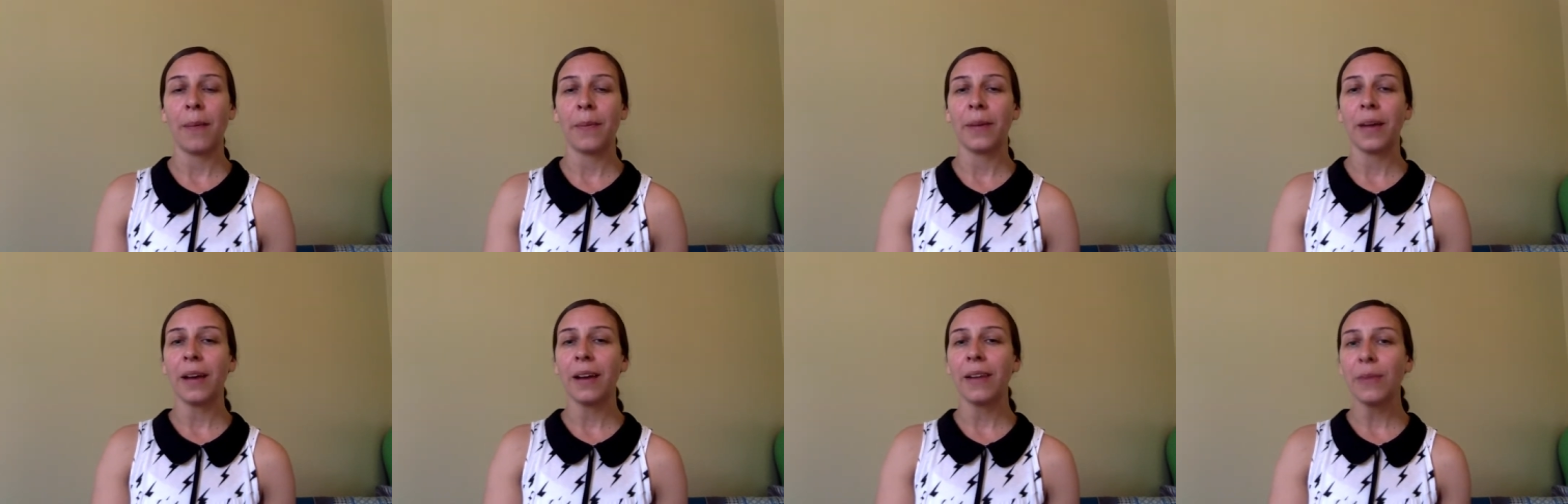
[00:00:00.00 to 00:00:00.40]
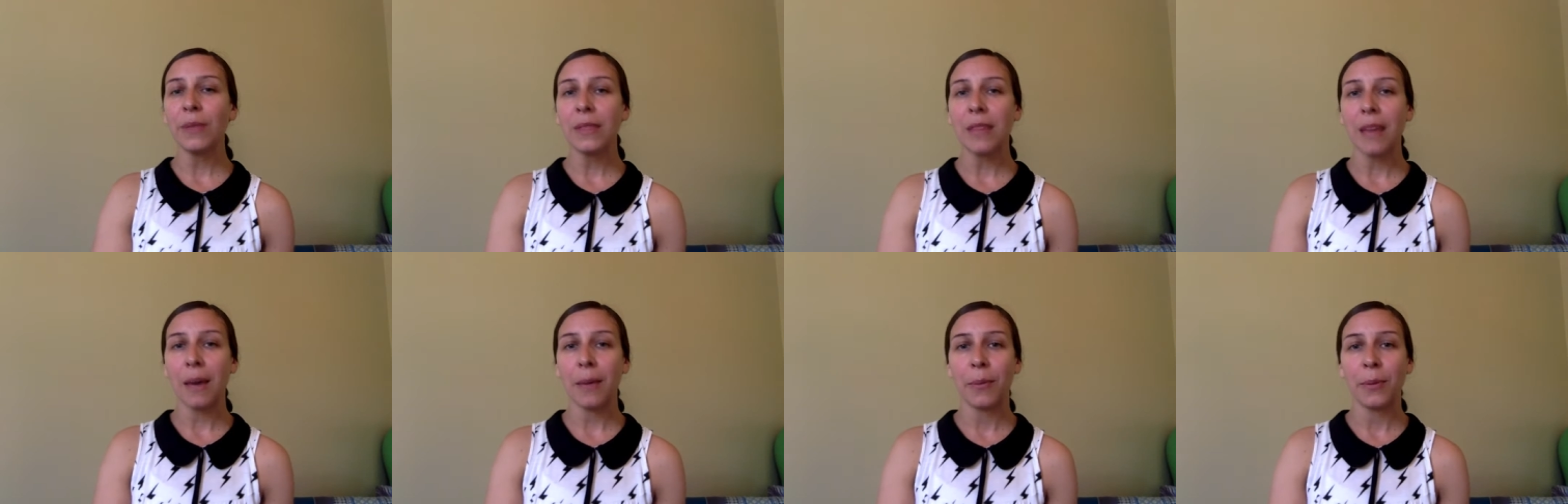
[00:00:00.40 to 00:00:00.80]
kind of with
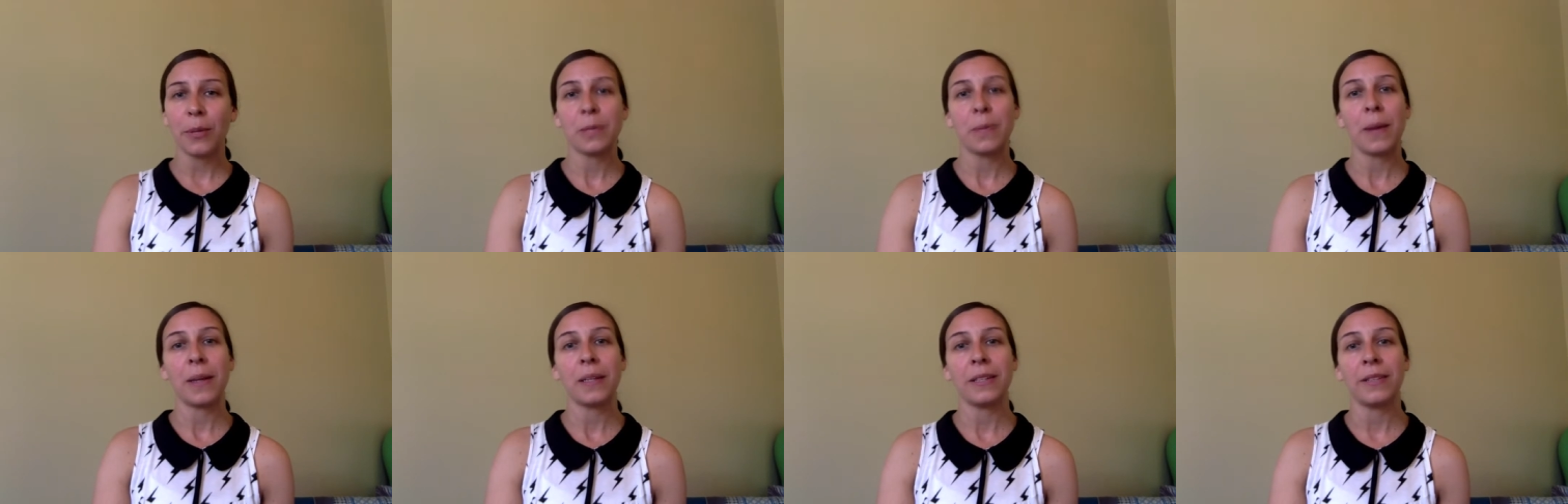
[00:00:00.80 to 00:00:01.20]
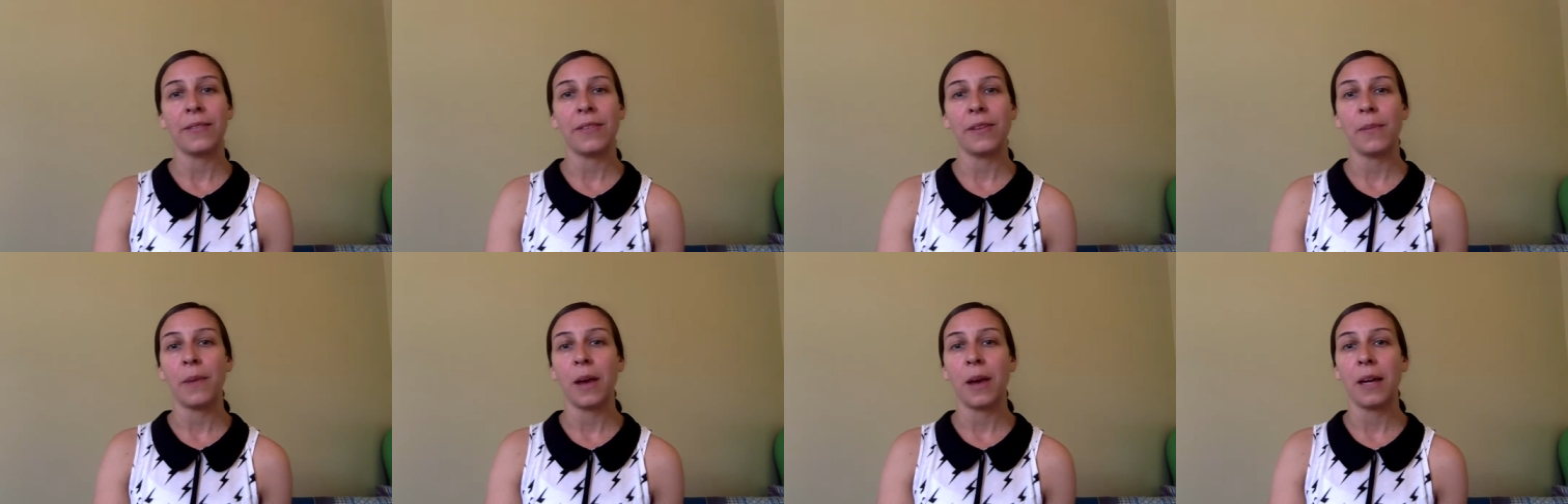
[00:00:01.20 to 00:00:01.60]
that perspective
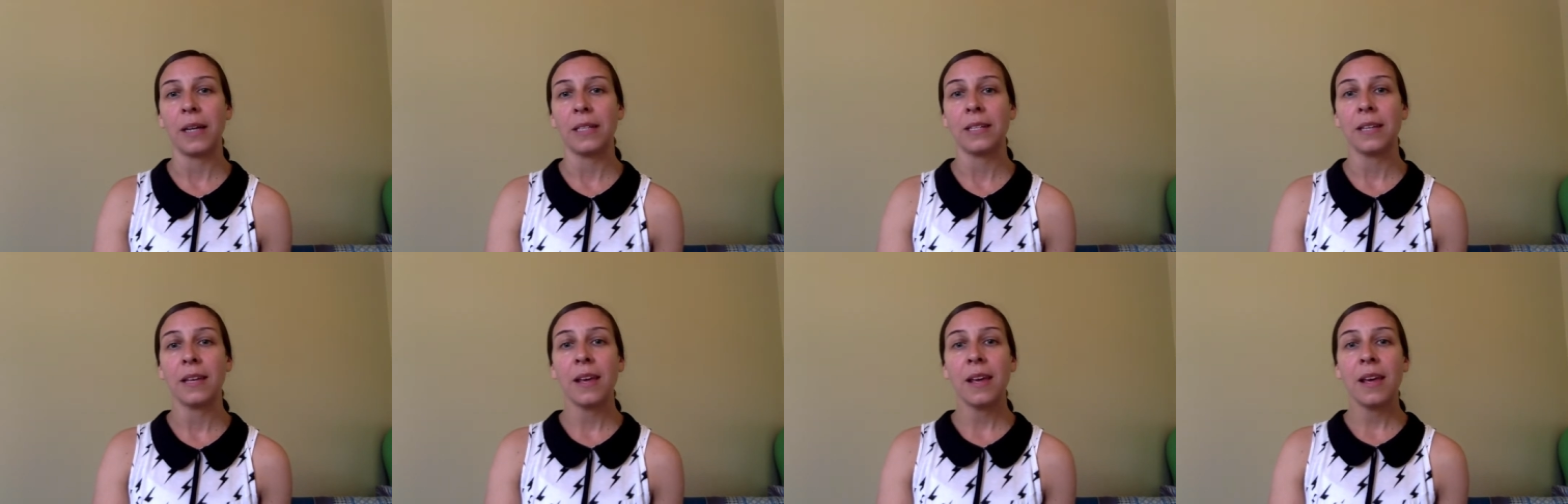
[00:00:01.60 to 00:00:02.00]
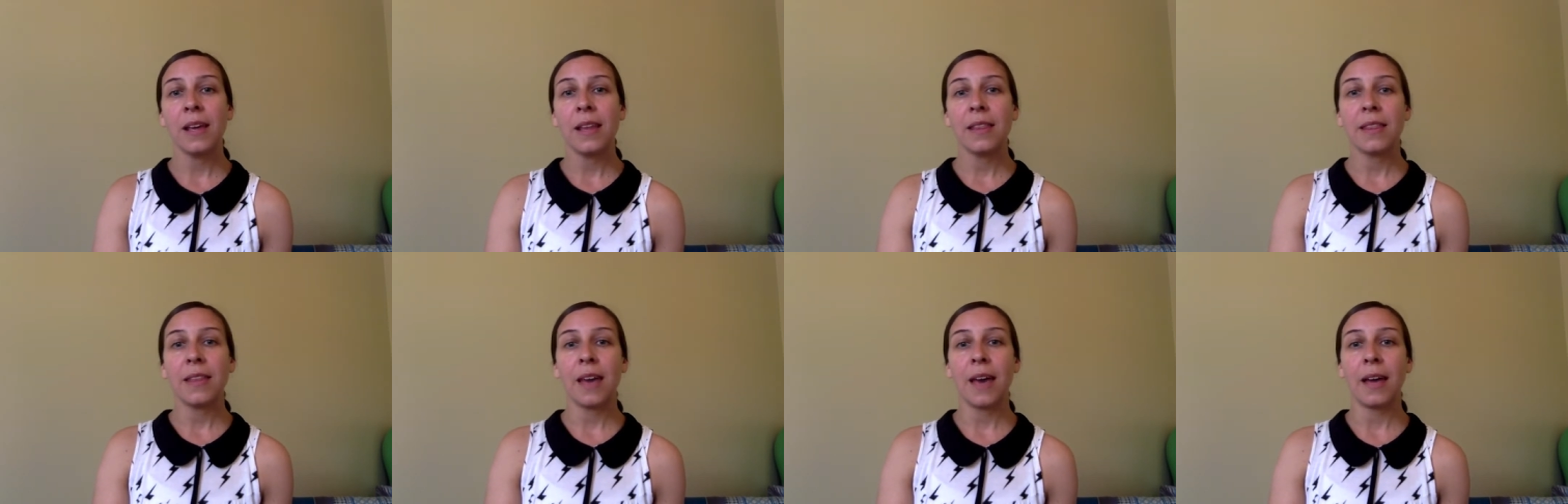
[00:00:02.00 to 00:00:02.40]
in mind,
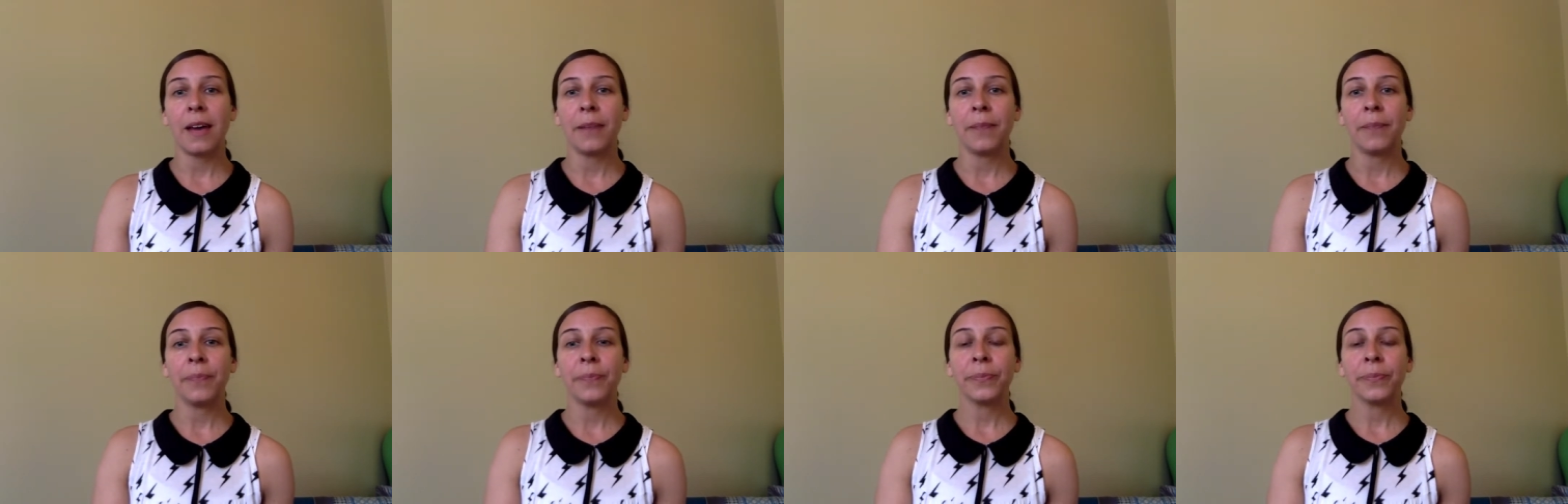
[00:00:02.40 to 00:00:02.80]
that